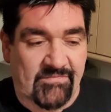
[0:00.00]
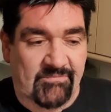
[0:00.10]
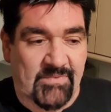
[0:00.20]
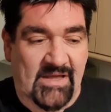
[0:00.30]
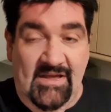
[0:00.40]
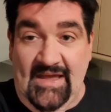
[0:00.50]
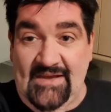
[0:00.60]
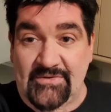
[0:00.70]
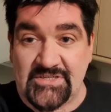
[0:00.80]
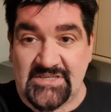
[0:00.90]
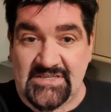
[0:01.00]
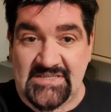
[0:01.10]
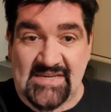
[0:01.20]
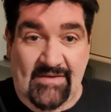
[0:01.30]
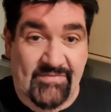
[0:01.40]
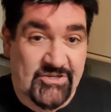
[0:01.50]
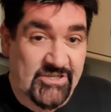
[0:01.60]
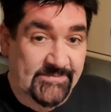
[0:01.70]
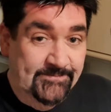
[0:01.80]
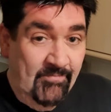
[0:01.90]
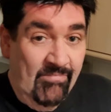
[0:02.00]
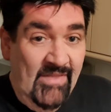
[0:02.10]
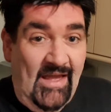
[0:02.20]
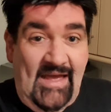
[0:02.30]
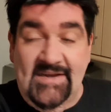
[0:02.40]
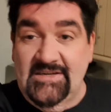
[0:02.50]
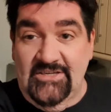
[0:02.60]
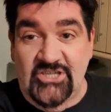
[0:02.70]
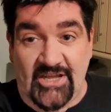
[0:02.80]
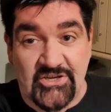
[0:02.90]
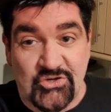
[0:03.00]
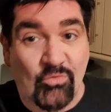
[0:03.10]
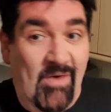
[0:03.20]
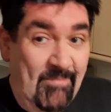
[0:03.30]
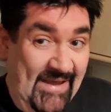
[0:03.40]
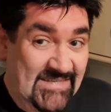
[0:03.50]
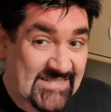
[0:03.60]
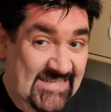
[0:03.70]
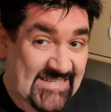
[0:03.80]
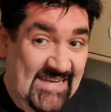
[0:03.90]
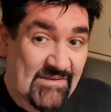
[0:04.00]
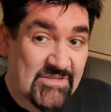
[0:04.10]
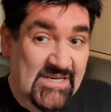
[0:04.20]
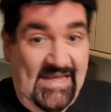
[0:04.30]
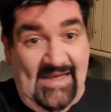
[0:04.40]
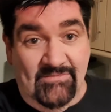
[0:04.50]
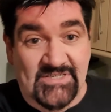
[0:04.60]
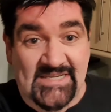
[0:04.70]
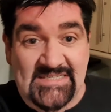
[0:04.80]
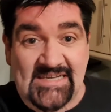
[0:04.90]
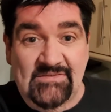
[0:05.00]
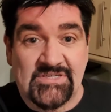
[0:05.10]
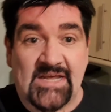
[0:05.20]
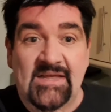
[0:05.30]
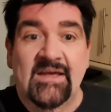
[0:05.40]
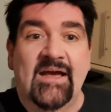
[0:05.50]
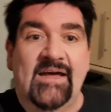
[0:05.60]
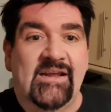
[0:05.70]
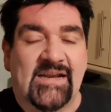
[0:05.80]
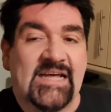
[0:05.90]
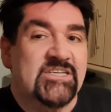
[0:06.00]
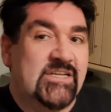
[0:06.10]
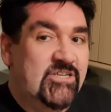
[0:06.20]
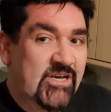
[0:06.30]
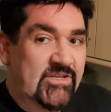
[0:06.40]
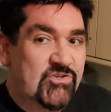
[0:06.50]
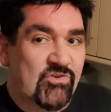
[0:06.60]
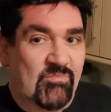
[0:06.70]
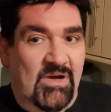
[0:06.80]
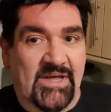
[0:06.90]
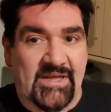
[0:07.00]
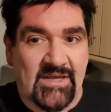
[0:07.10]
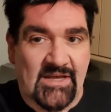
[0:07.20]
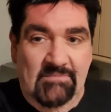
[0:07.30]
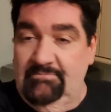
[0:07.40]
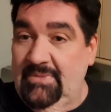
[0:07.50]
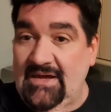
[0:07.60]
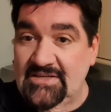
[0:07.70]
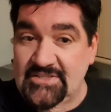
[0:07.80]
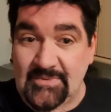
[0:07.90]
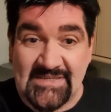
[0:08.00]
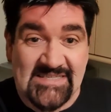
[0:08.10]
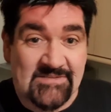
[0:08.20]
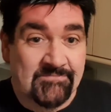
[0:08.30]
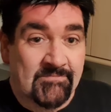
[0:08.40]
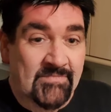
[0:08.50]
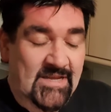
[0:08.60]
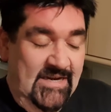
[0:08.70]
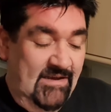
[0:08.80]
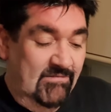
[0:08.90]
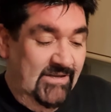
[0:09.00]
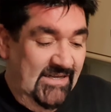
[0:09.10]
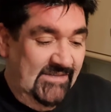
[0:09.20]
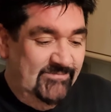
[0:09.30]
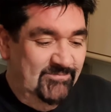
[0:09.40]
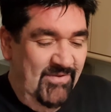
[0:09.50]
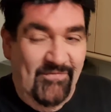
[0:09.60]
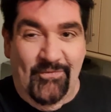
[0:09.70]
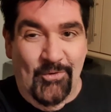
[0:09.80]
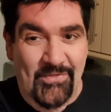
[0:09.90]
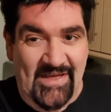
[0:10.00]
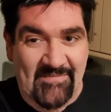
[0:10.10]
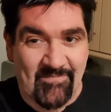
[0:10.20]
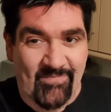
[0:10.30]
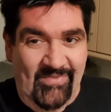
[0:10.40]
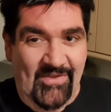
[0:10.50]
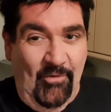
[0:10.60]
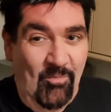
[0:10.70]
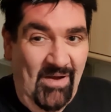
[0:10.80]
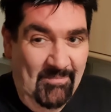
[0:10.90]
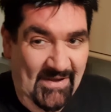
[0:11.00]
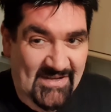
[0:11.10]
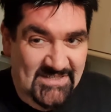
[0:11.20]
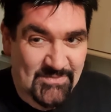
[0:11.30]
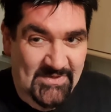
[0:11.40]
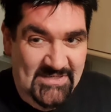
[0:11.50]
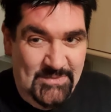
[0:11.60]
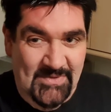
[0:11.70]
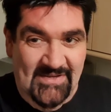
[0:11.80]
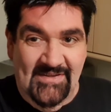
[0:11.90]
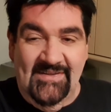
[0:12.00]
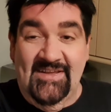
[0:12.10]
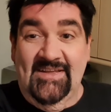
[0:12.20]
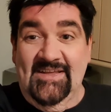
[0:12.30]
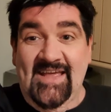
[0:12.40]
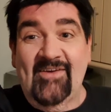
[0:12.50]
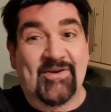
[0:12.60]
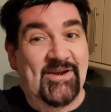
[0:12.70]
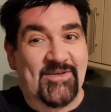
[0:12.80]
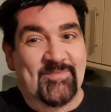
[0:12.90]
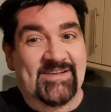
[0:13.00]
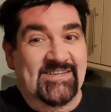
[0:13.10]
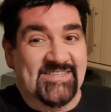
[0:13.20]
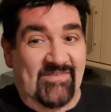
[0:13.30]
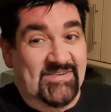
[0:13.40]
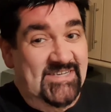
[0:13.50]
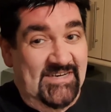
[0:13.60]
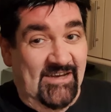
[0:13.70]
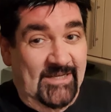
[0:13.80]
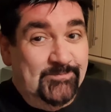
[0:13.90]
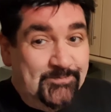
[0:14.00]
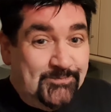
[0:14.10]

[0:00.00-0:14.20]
her house in Staffordshire, and I'd changed all my bank details and account details, and I'd actually changed all my passwords. Now, before then, all my passwords were Gary Newman 79,